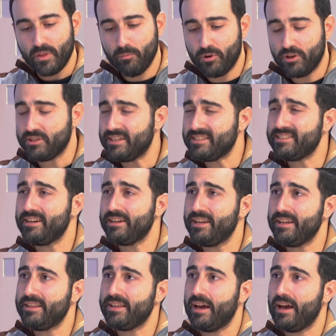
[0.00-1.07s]
process their
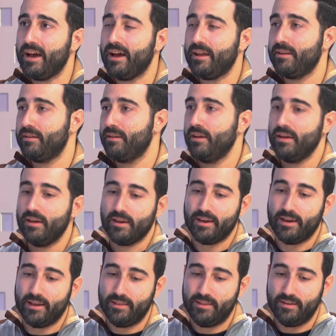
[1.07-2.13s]
data, and
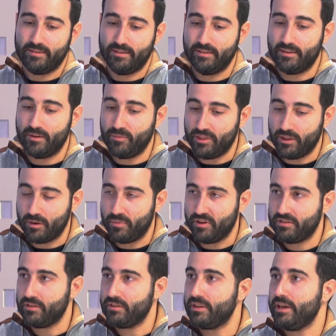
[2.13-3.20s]
get this intermediate
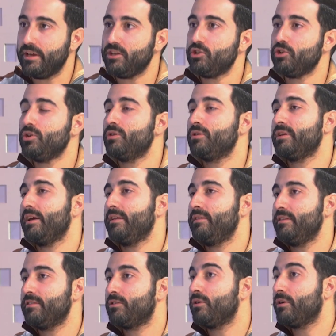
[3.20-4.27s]
representation, get
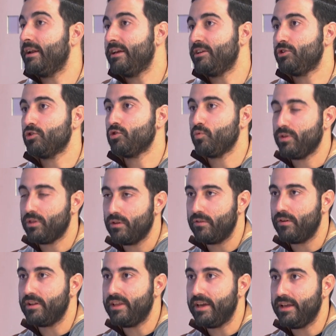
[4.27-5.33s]
these correlations with
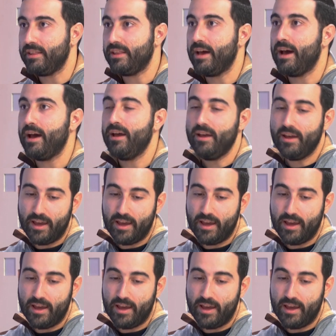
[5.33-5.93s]
other data,